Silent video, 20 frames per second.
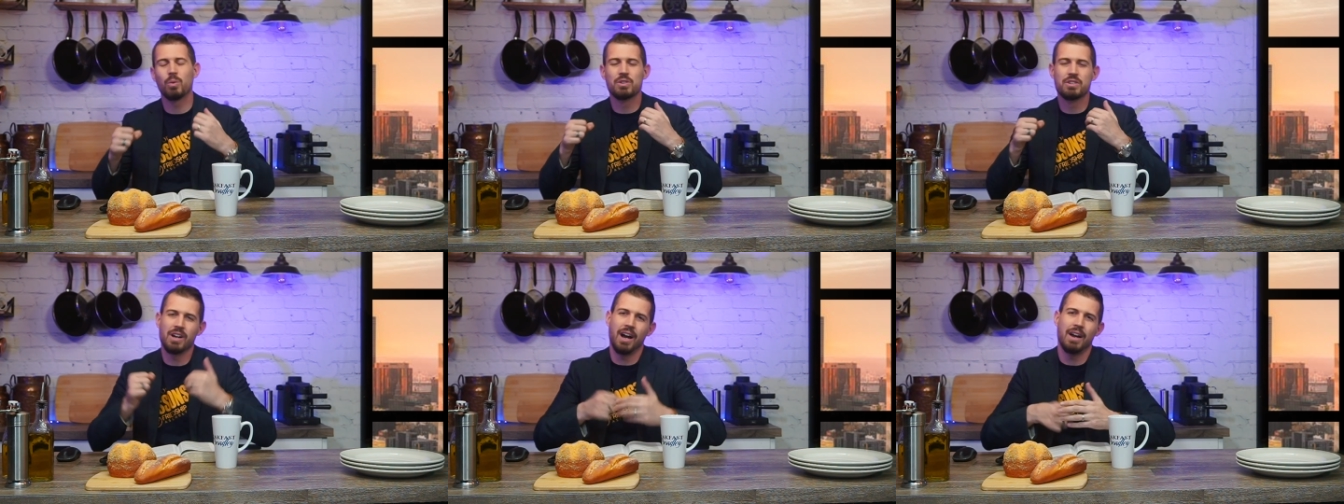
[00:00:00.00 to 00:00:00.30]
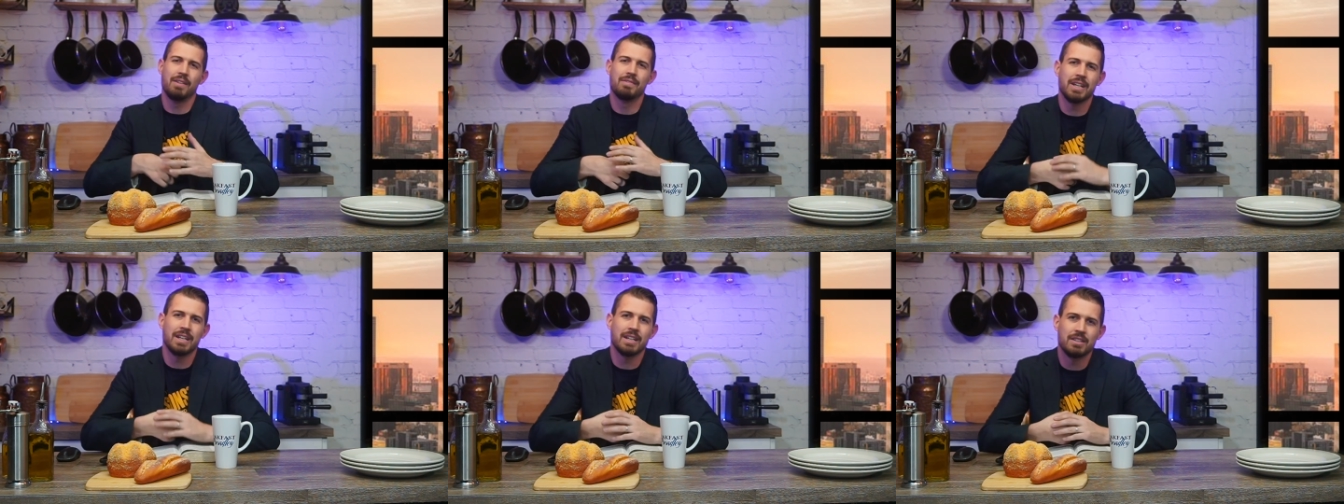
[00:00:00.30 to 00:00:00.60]
We're
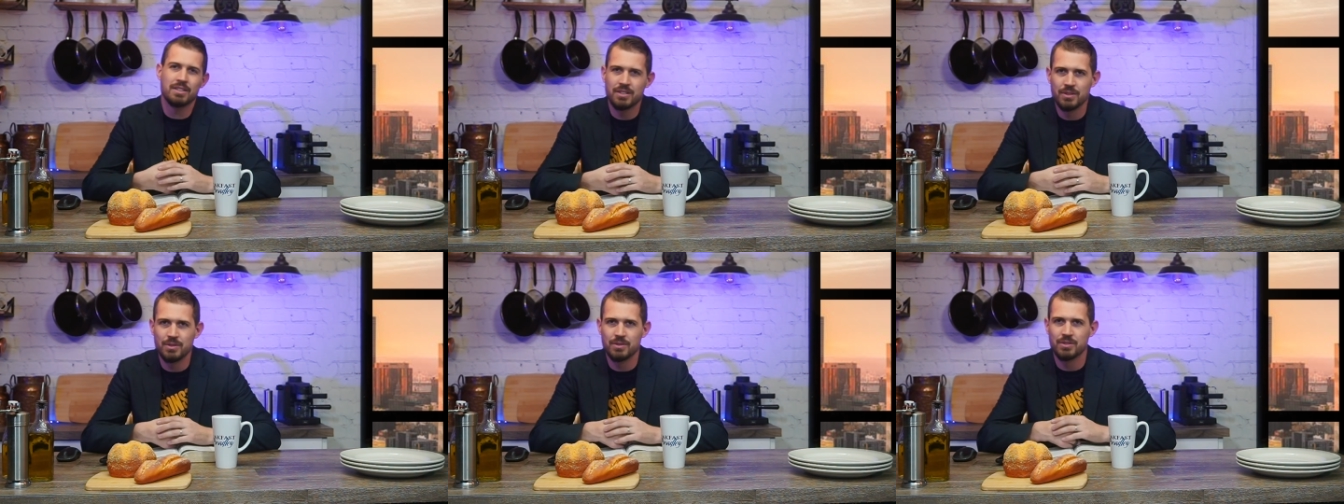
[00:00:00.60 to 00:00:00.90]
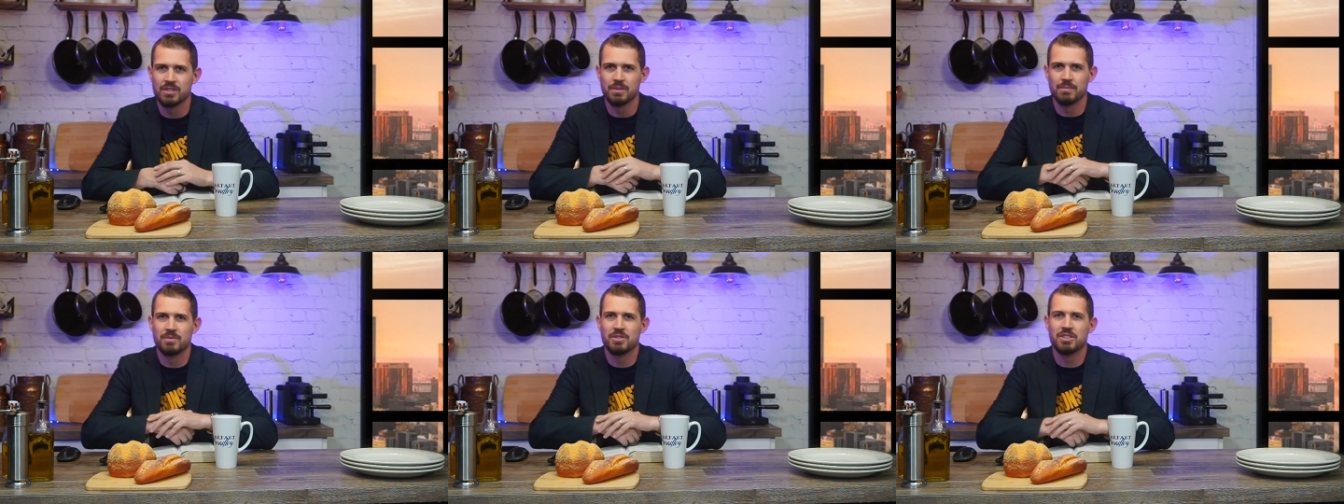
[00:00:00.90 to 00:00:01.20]
diving into
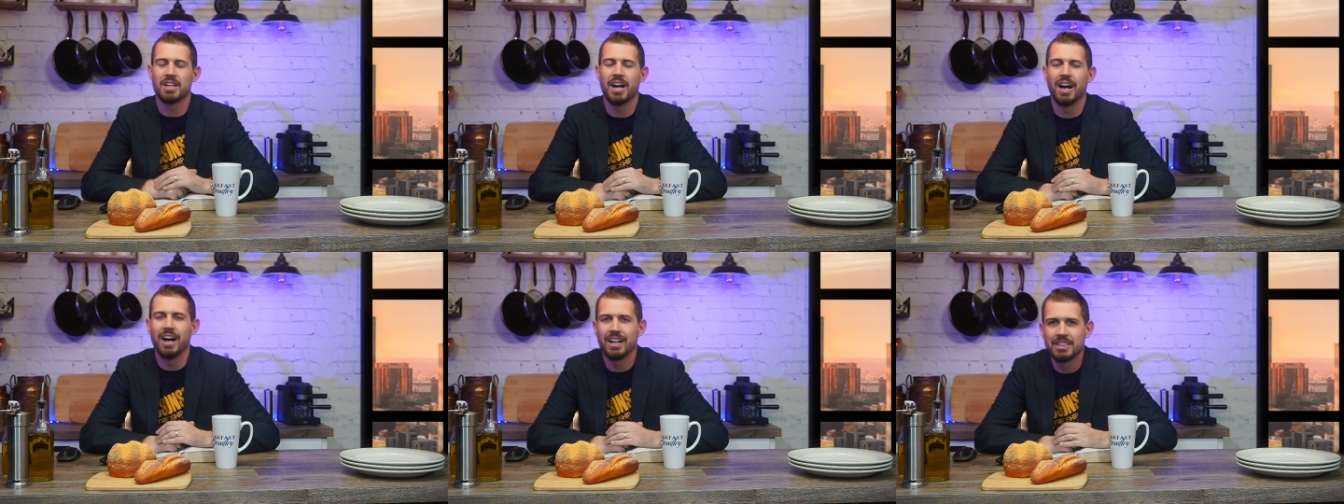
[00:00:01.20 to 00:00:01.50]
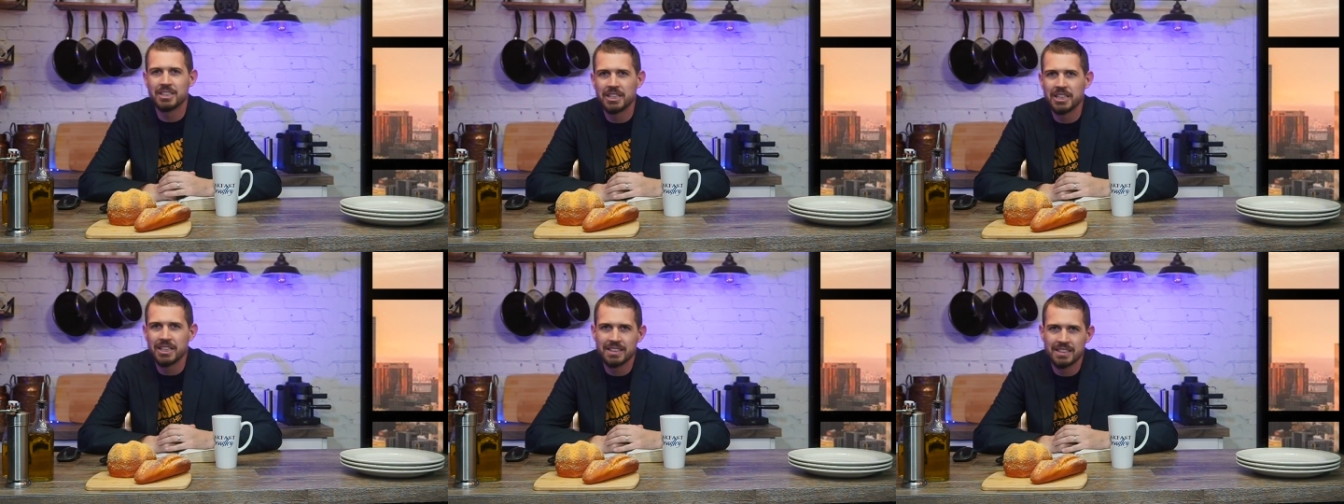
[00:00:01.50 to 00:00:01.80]
some
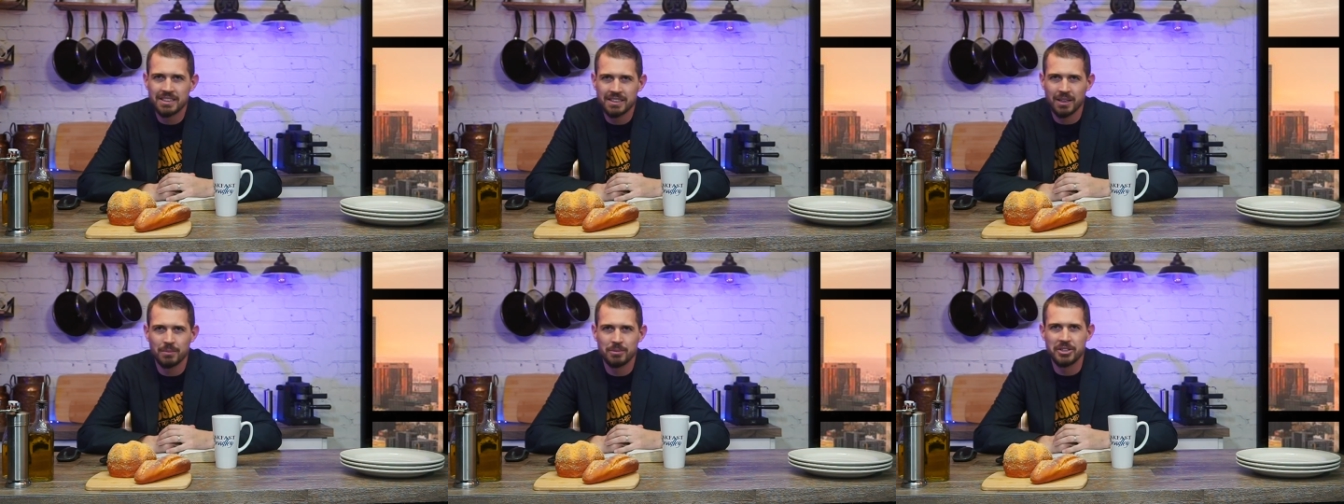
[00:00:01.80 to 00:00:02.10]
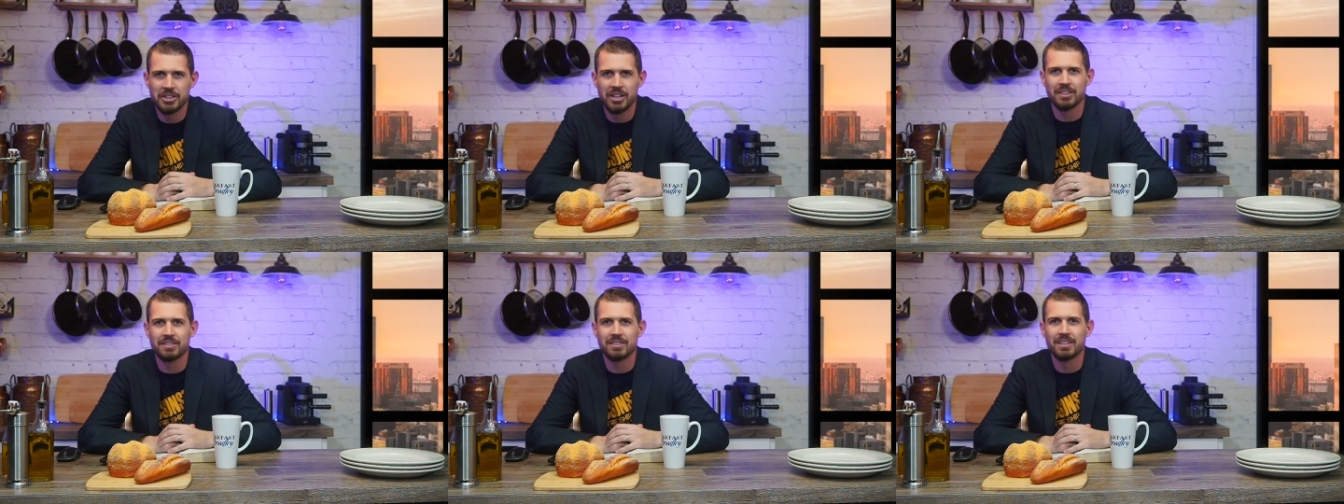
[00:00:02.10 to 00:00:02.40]
touchy
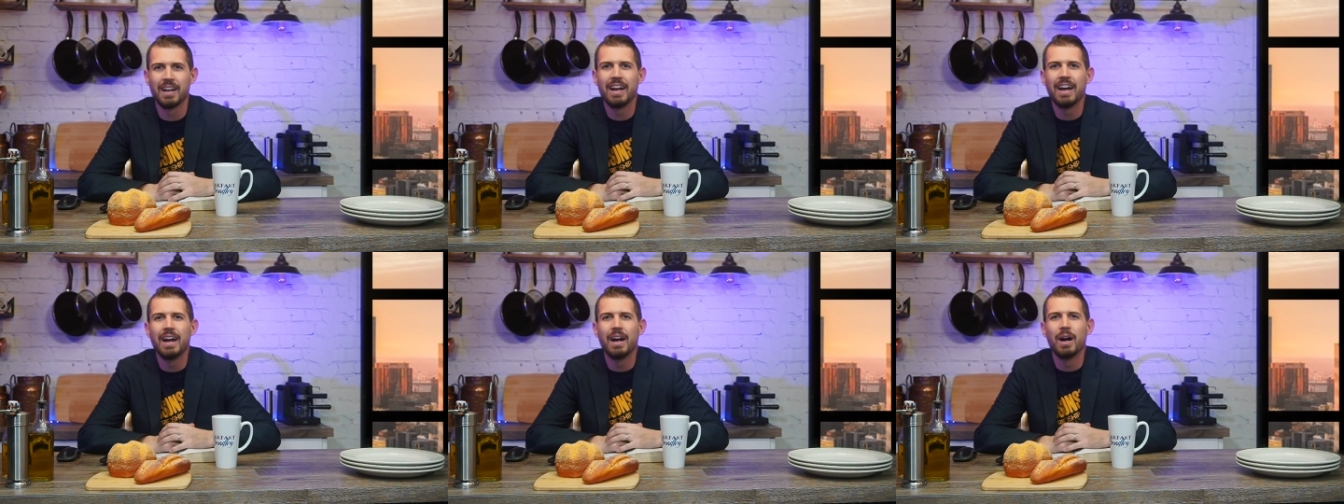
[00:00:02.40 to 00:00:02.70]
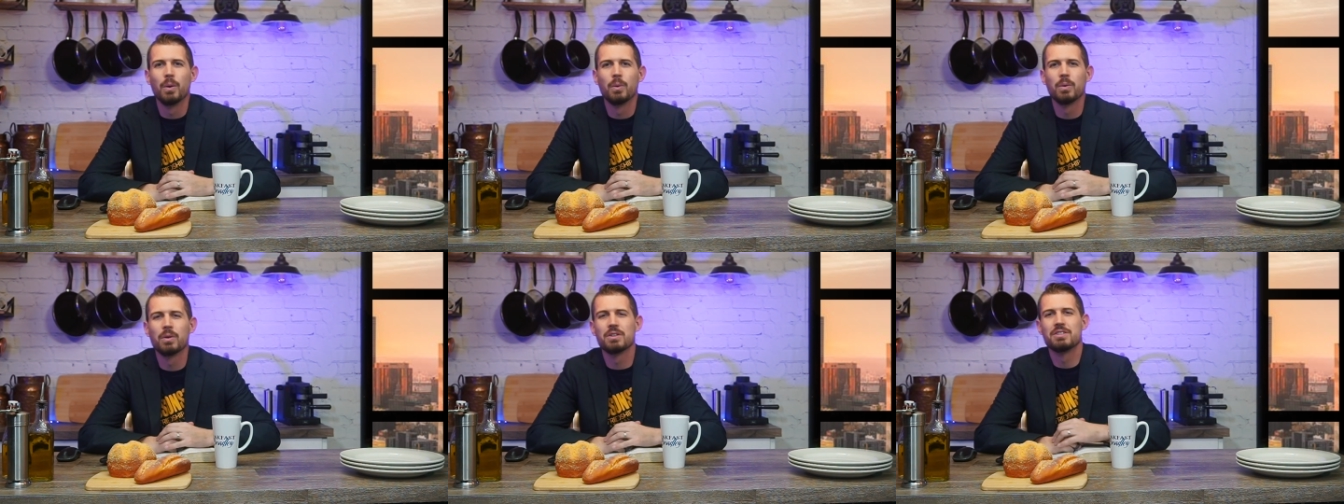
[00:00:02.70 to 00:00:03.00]
subjects.
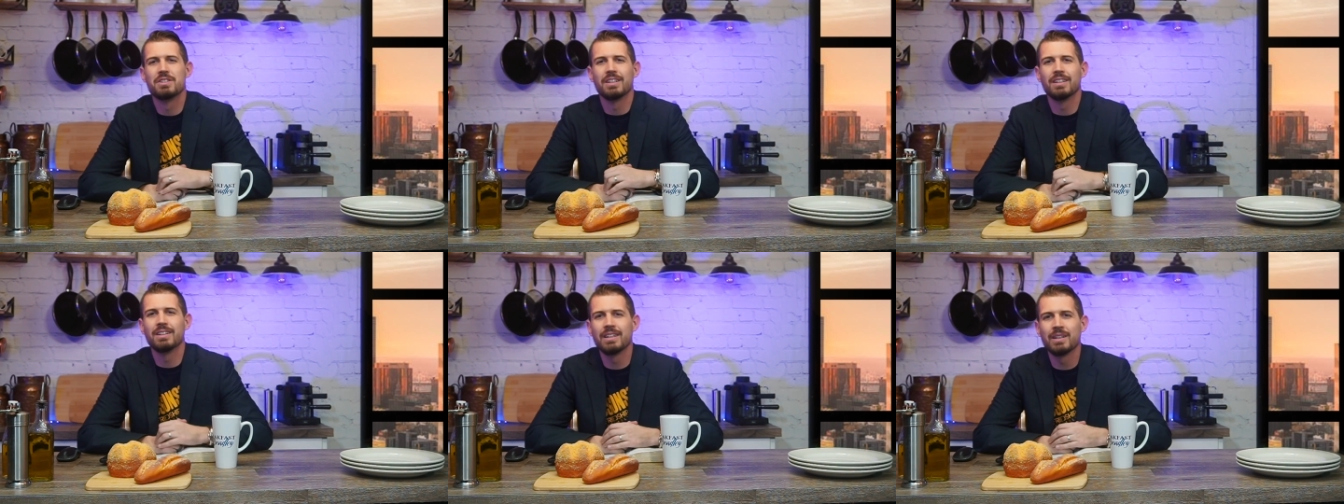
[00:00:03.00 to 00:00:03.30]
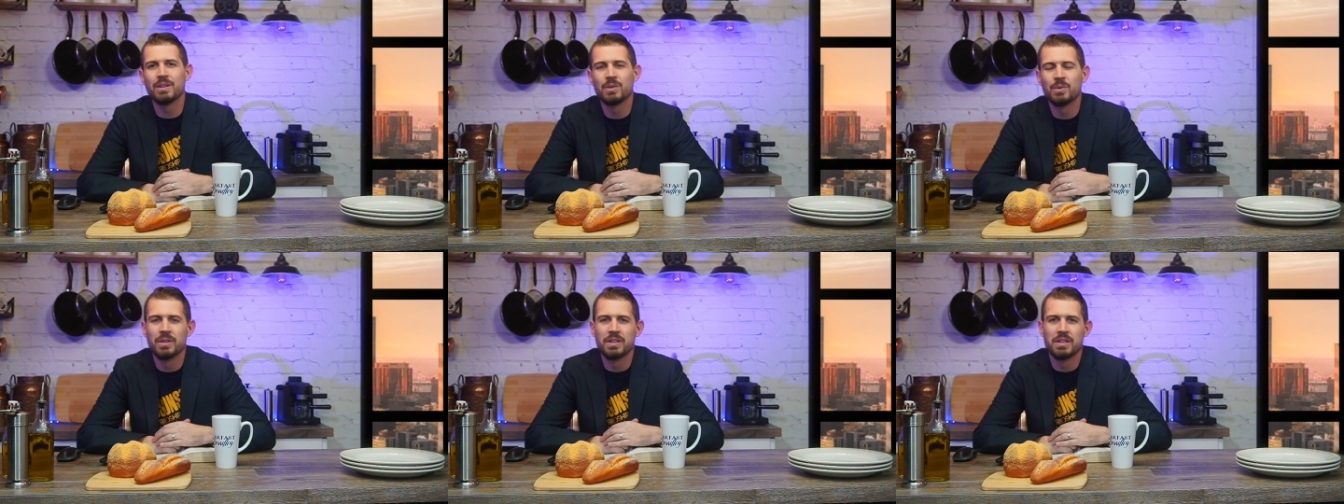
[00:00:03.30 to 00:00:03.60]
We're
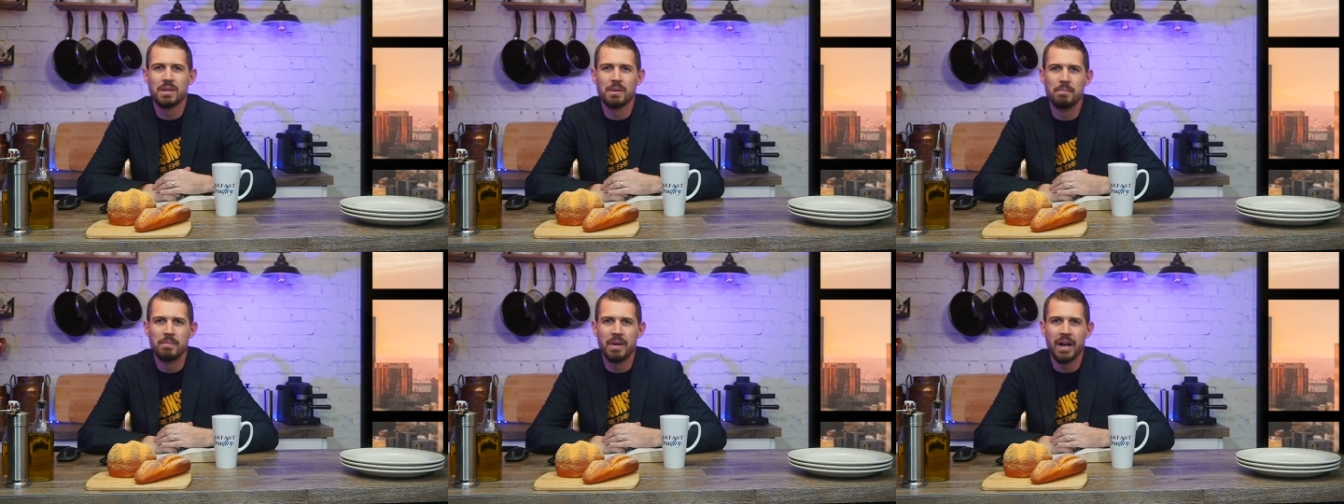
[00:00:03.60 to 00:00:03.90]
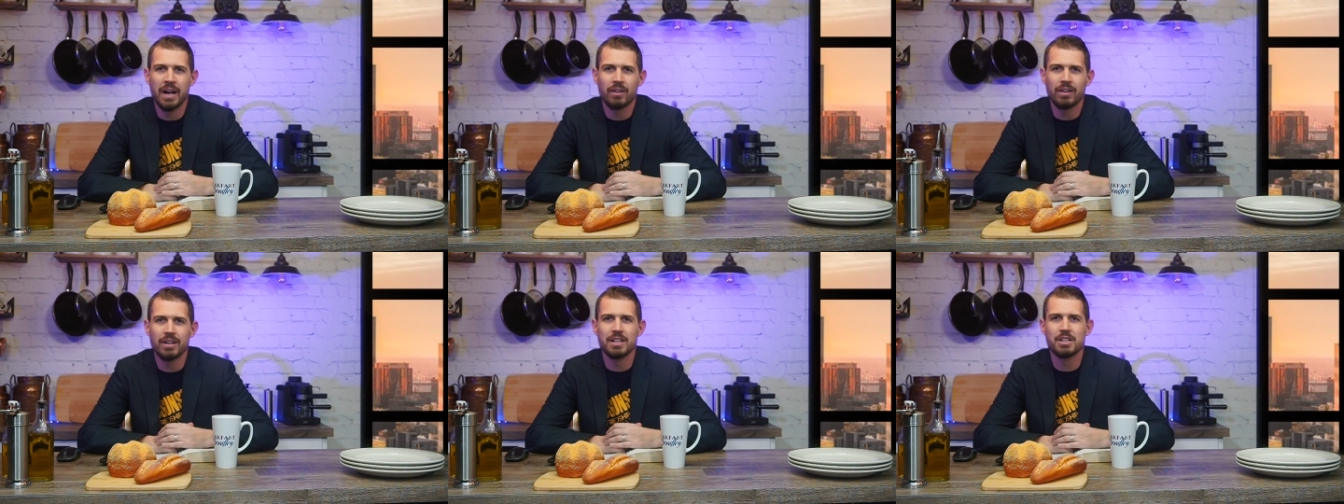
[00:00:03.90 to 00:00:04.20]
dealing with
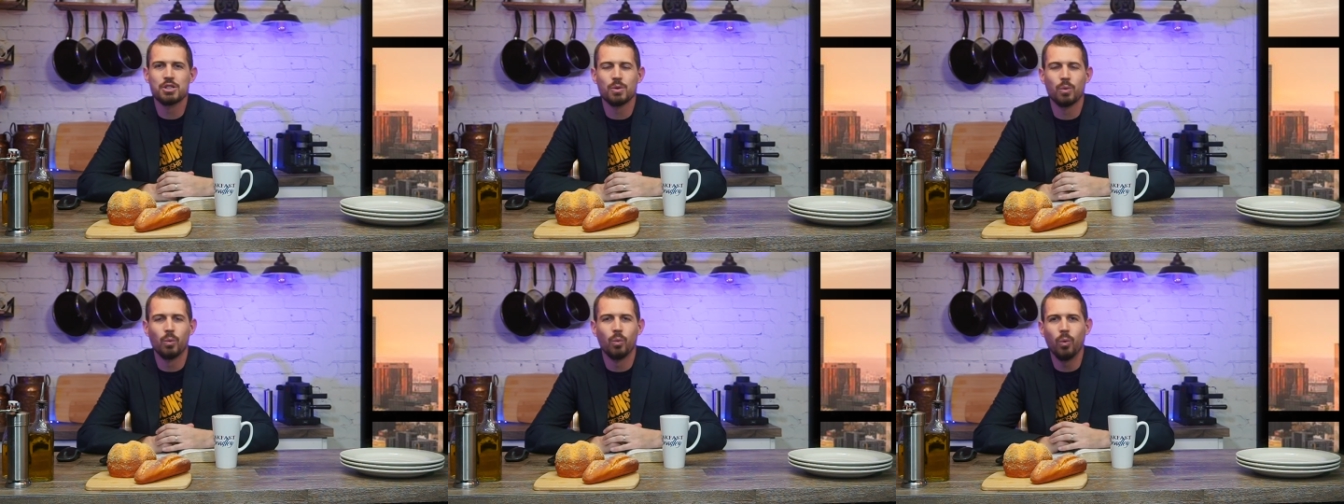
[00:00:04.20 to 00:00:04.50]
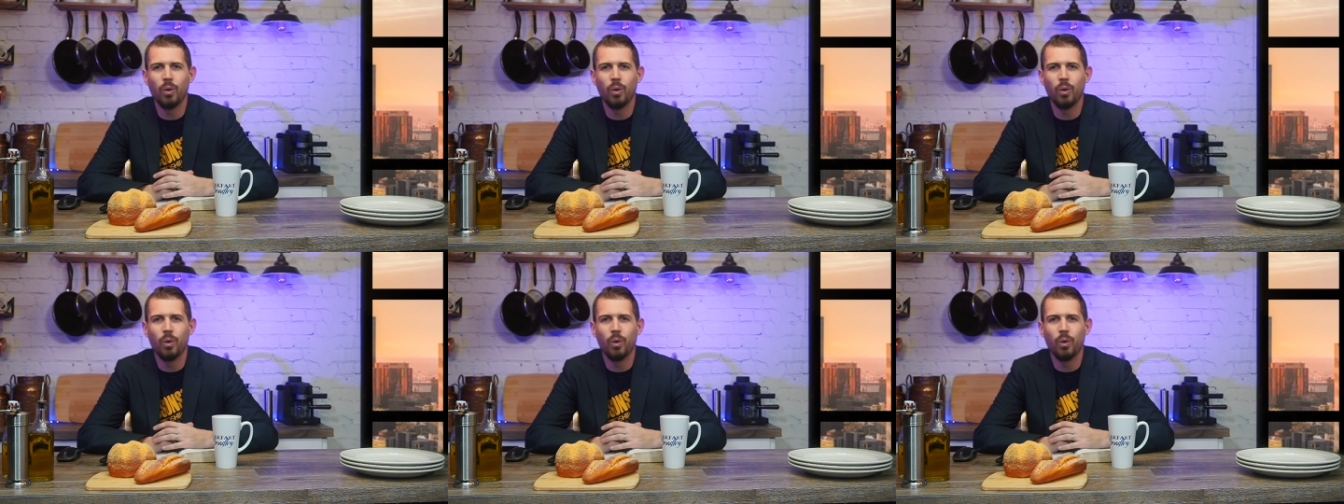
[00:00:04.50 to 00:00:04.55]
marriage.